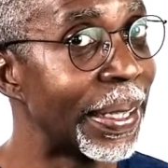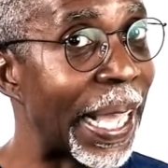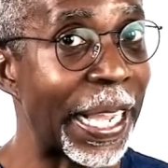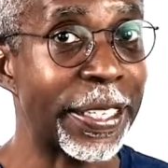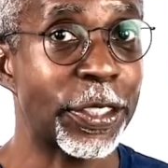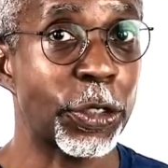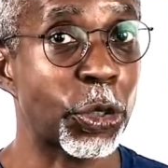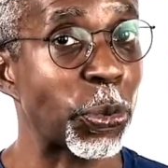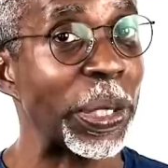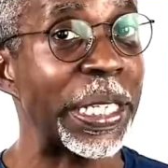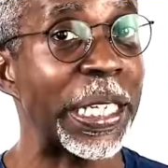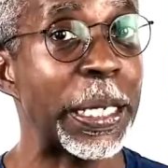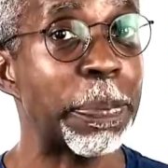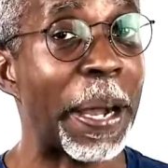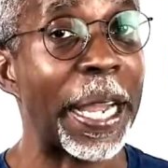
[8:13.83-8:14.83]
nice
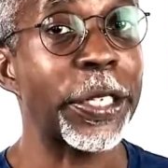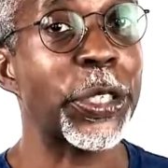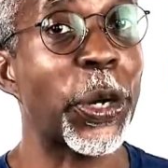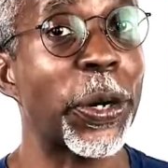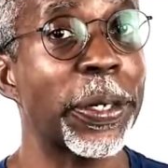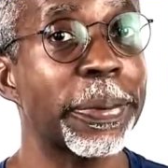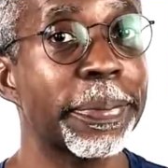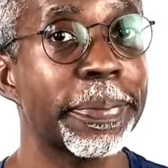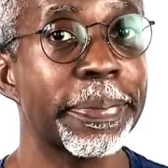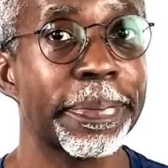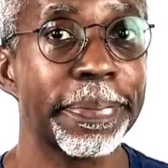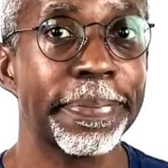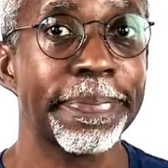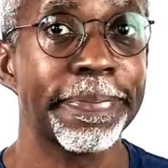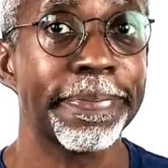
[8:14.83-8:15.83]
3D pie chart.
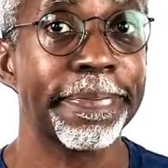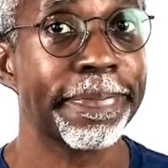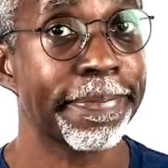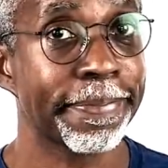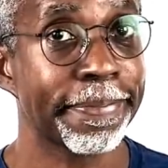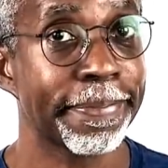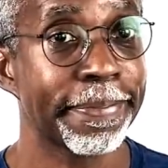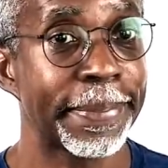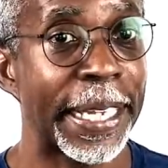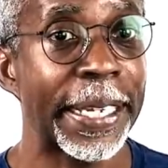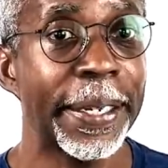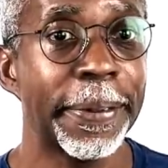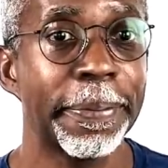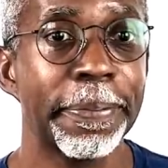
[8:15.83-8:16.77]
Huh?